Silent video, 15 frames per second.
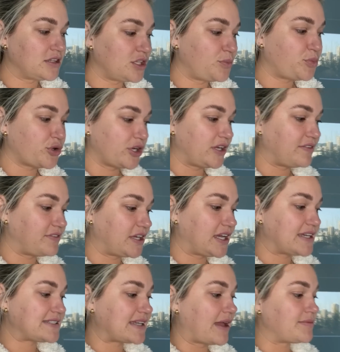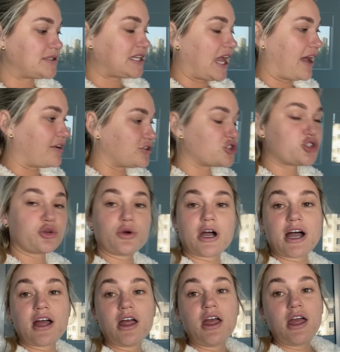the previous empty house
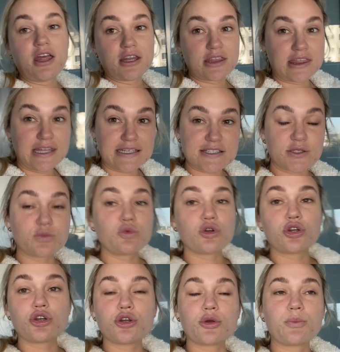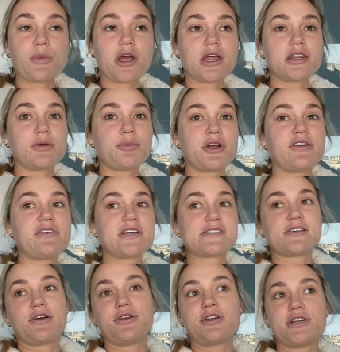tour, this room the previous
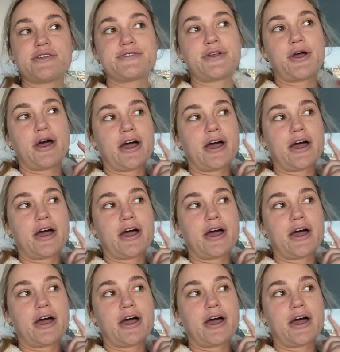owners